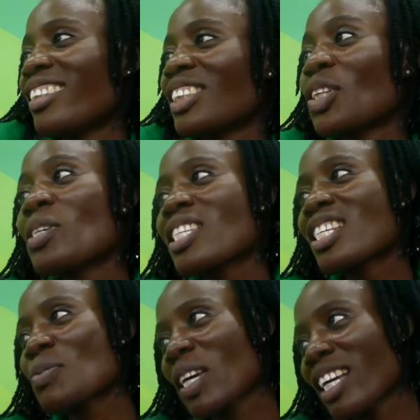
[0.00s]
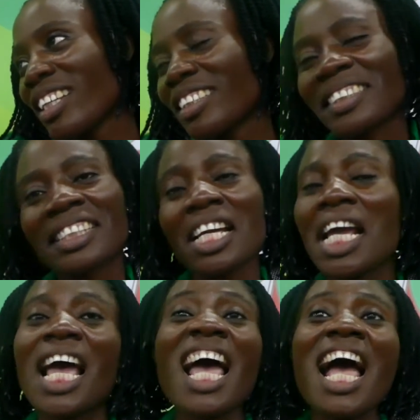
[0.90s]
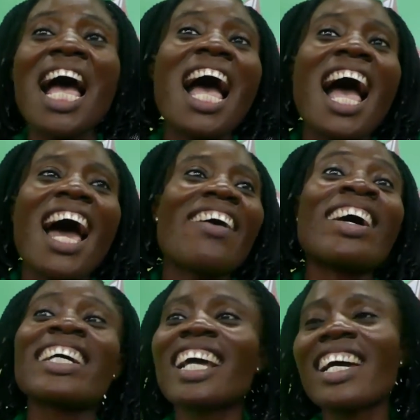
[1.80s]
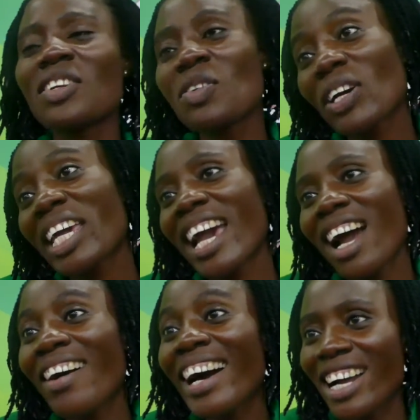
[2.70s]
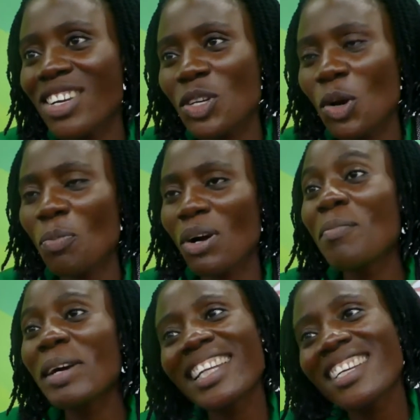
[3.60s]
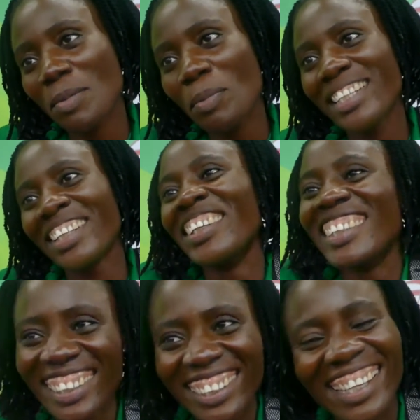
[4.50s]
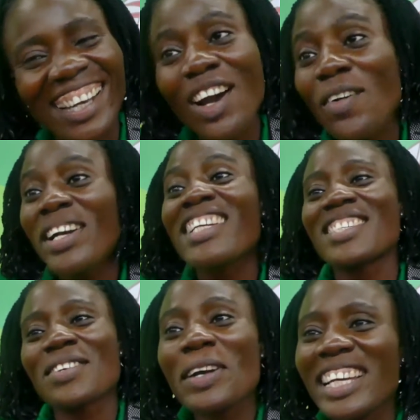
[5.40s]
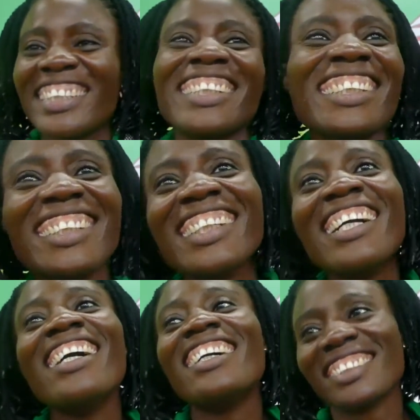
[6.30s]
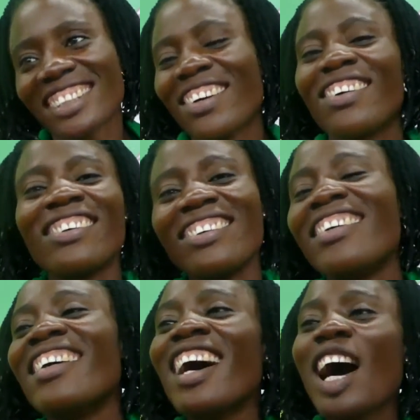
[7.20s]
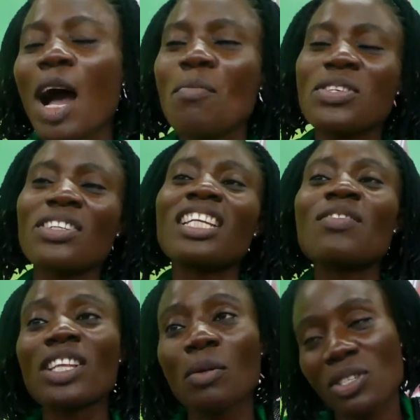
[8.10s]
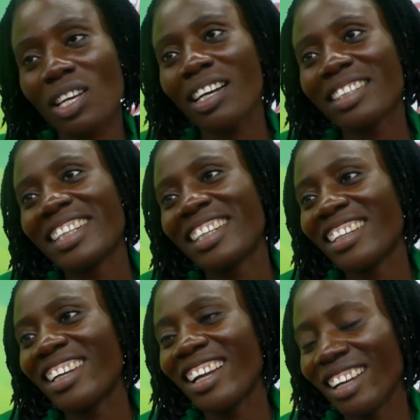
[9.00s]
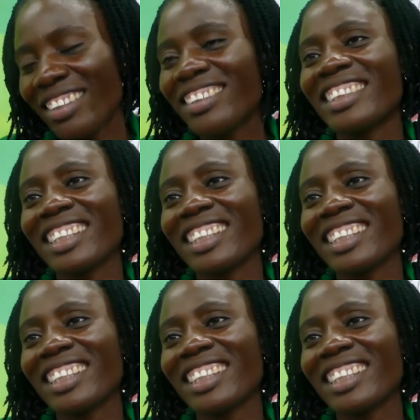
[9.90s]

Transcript: Seriously speaking, right now, I don't even care how high I jump. A medal is a medal. A win is a win. So I'm just going to leave it up to God. And,